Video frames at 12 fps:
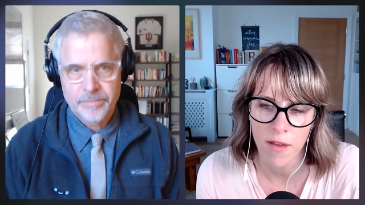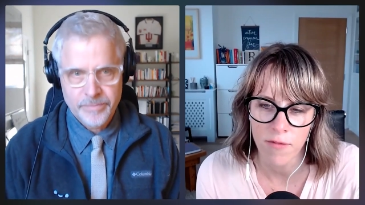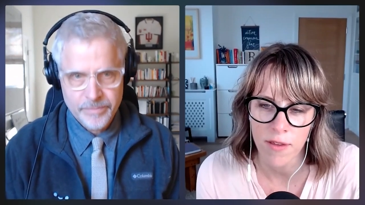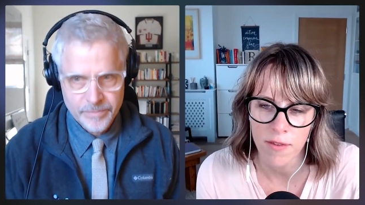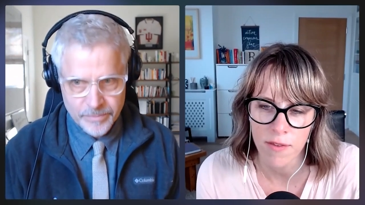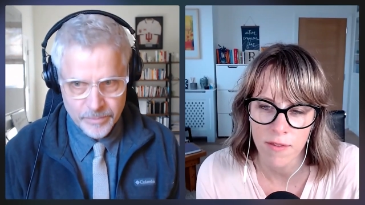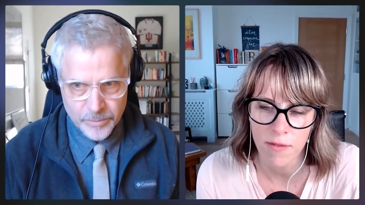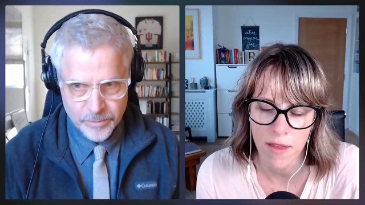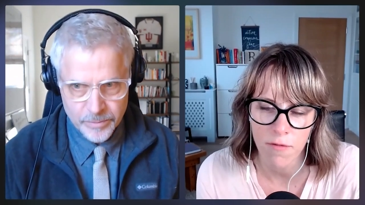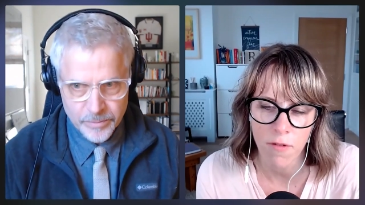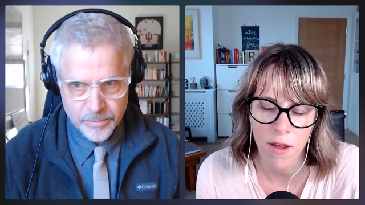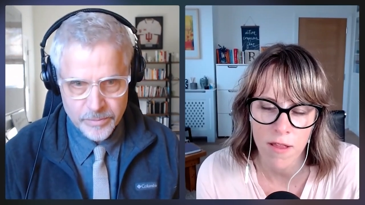Speaker 1: service. Is
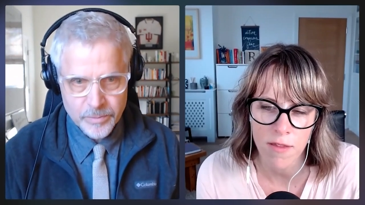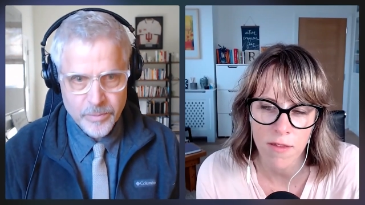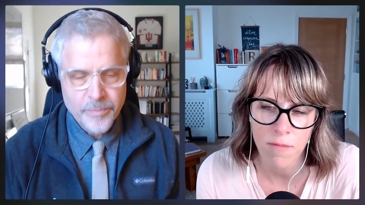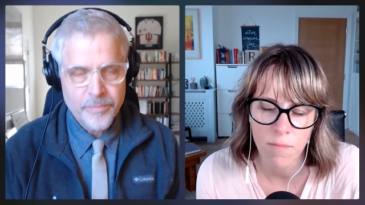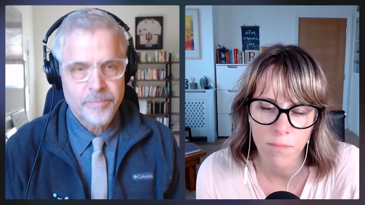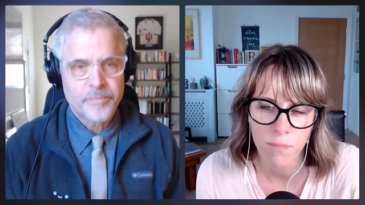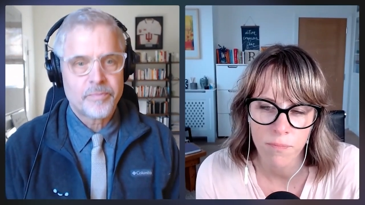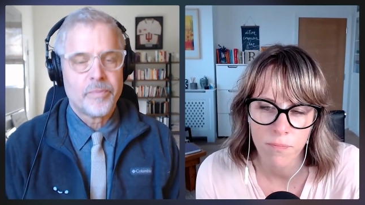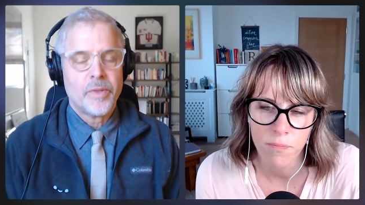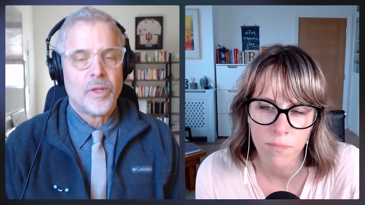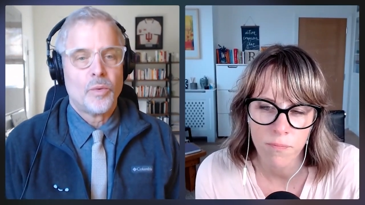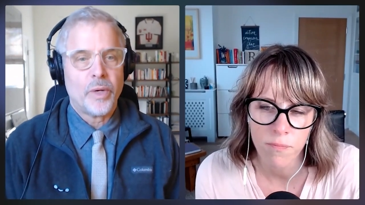that right?
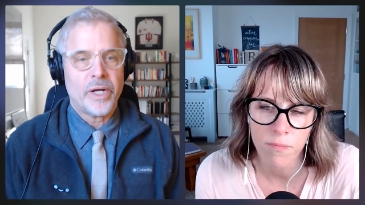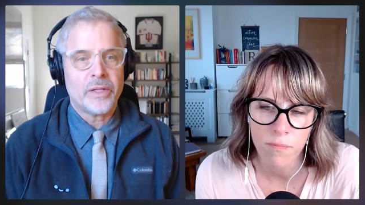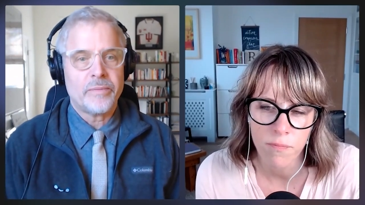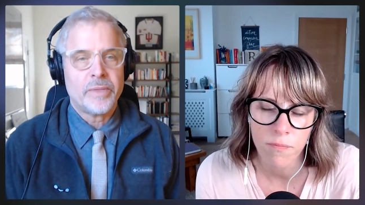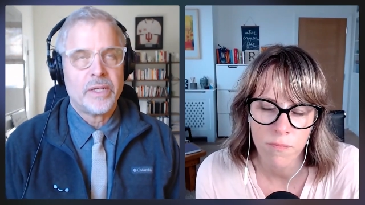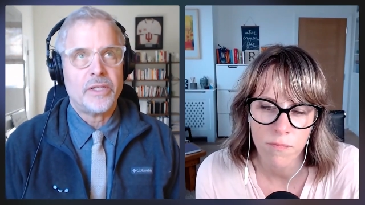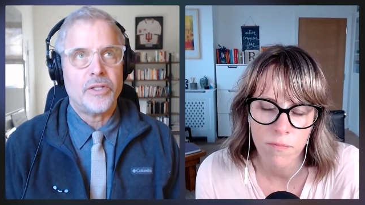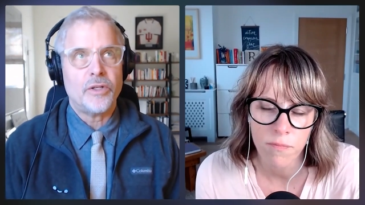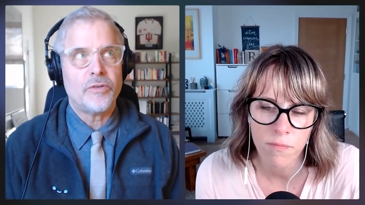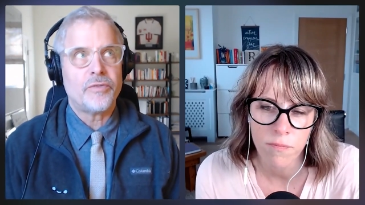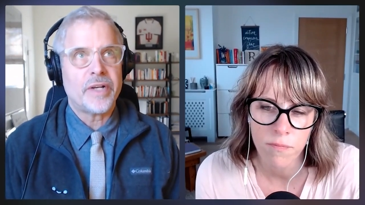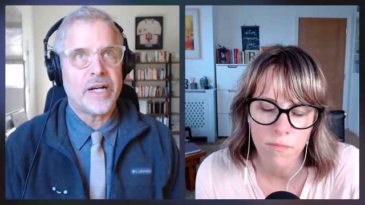
Speaker 2: Well,
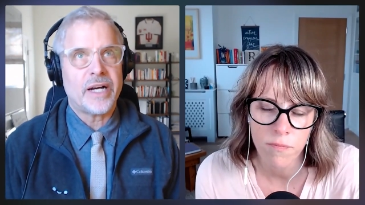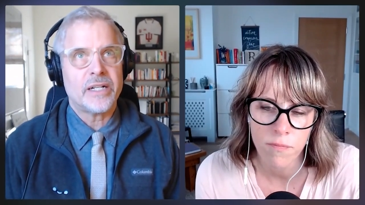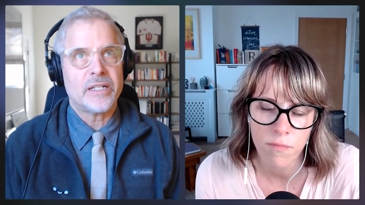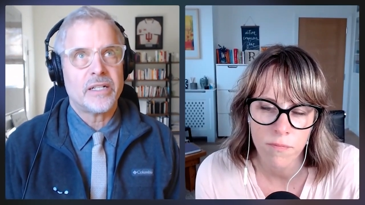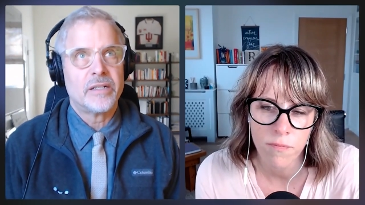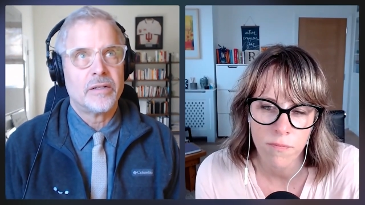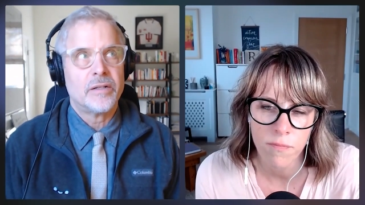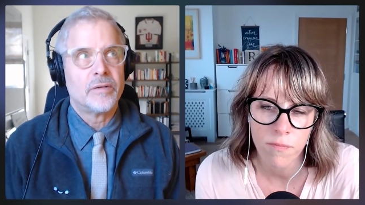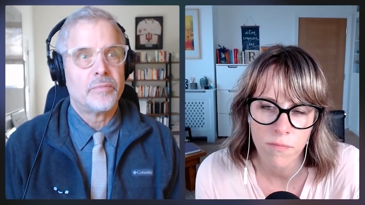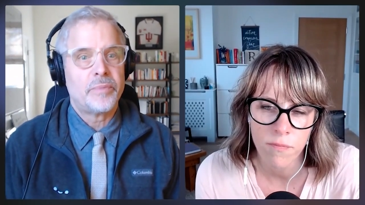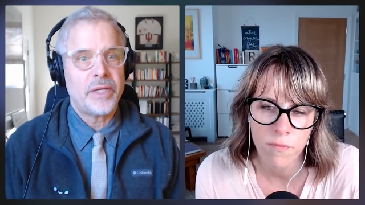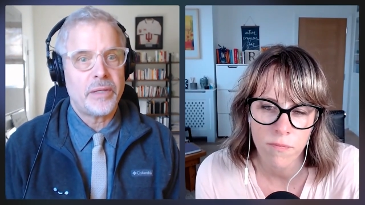you've got
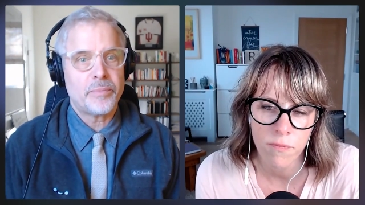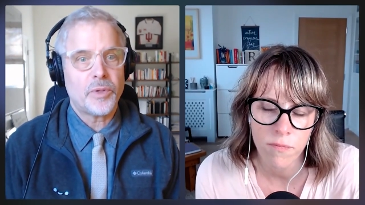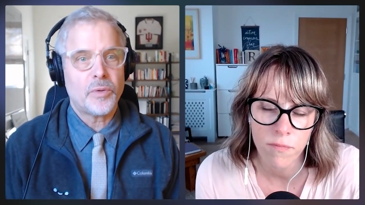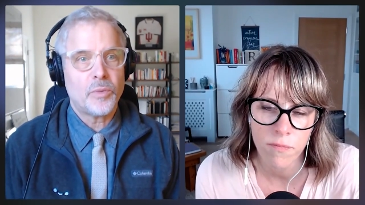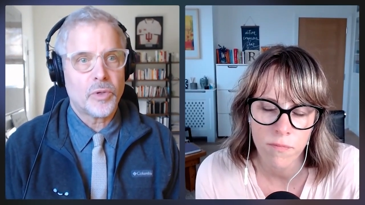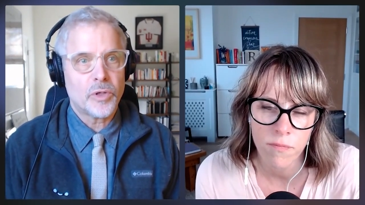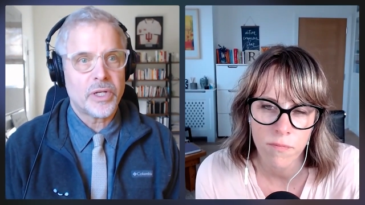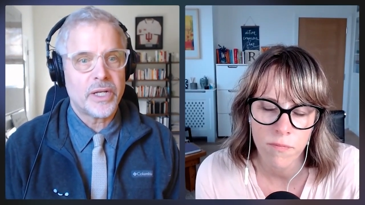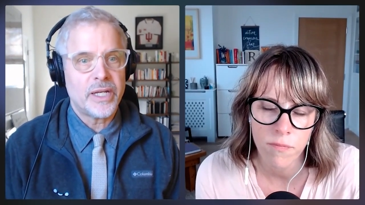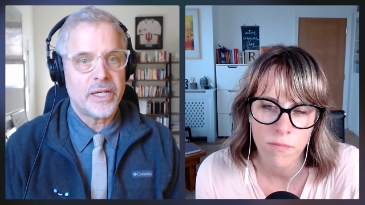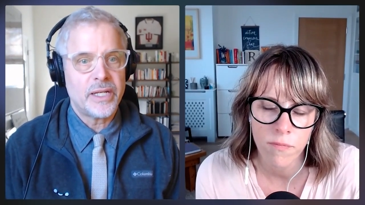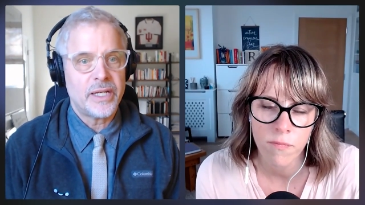people
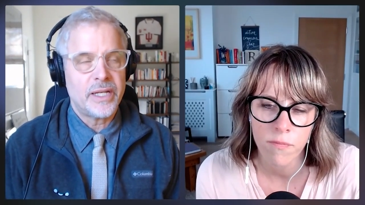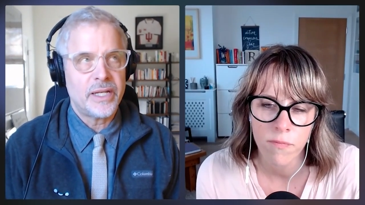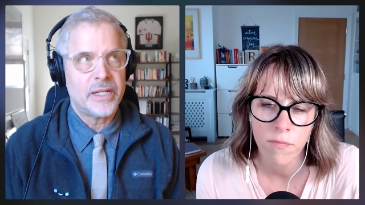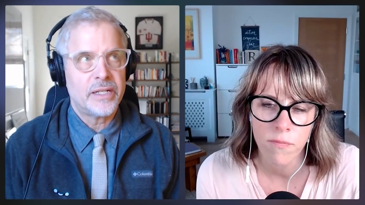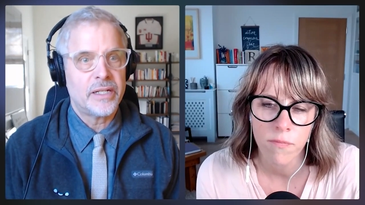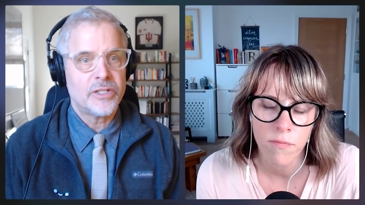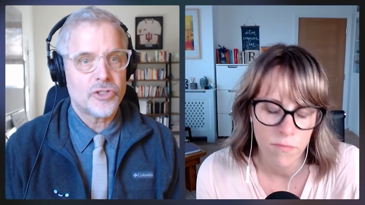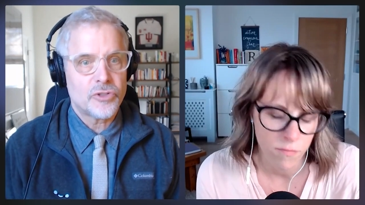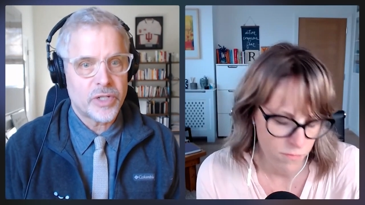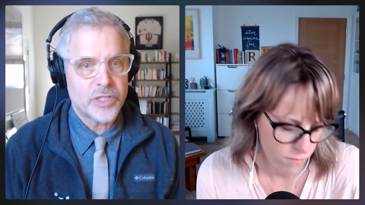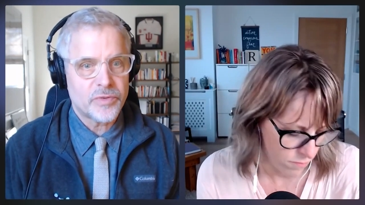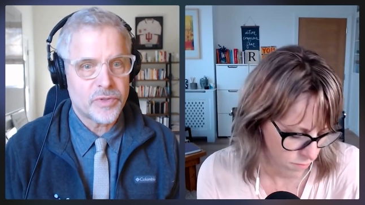working in
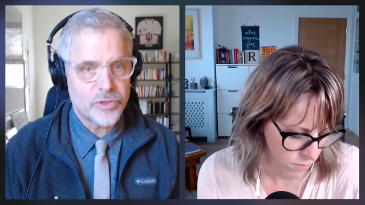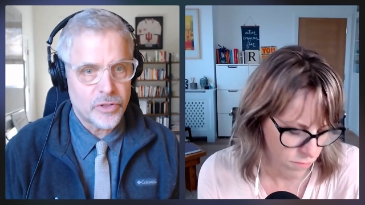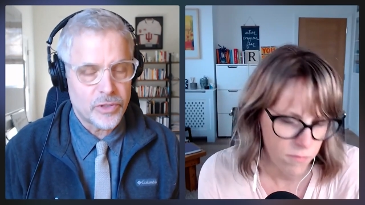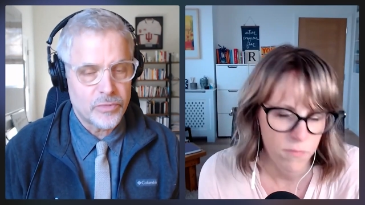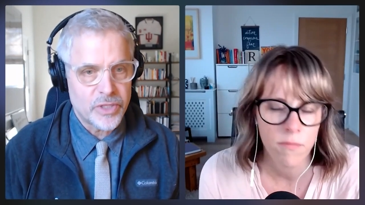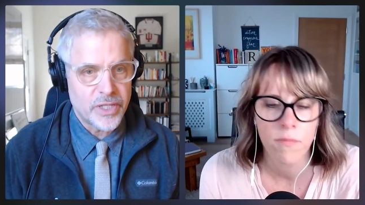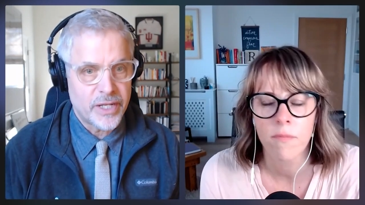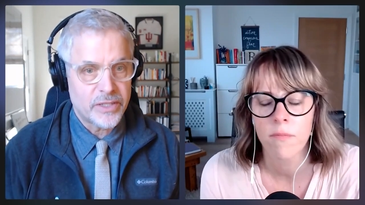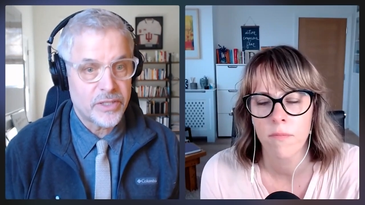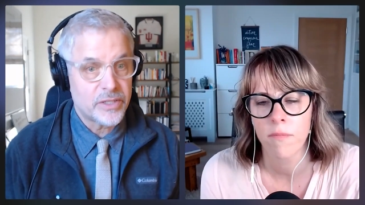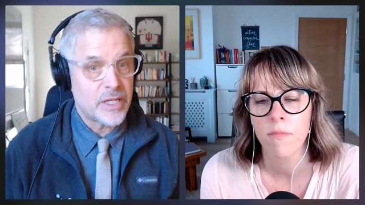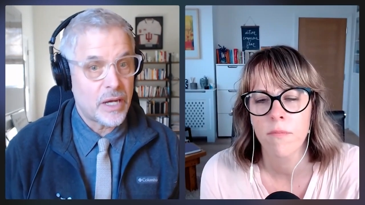stressful
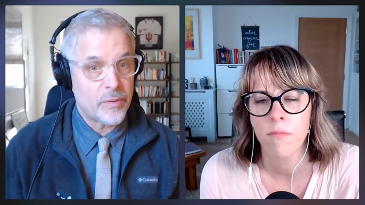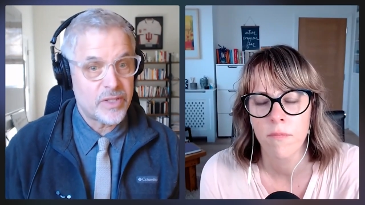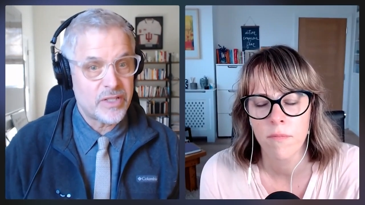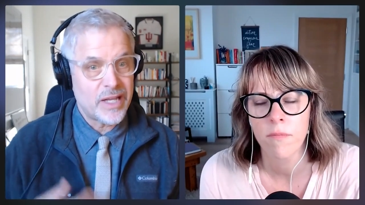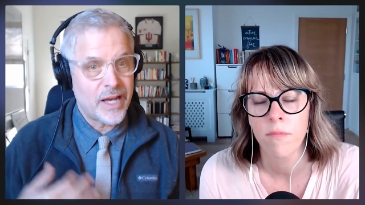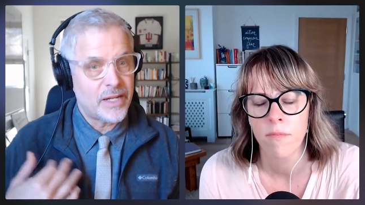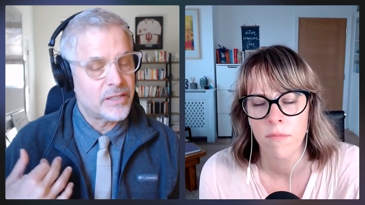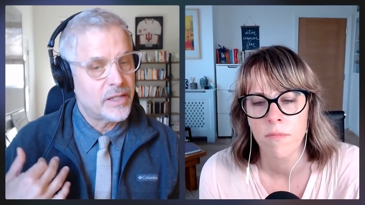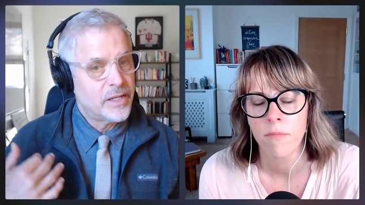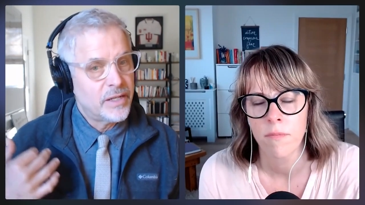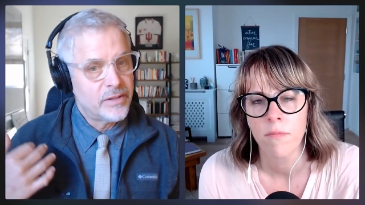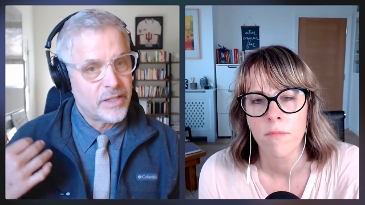circumstances. Now, it's not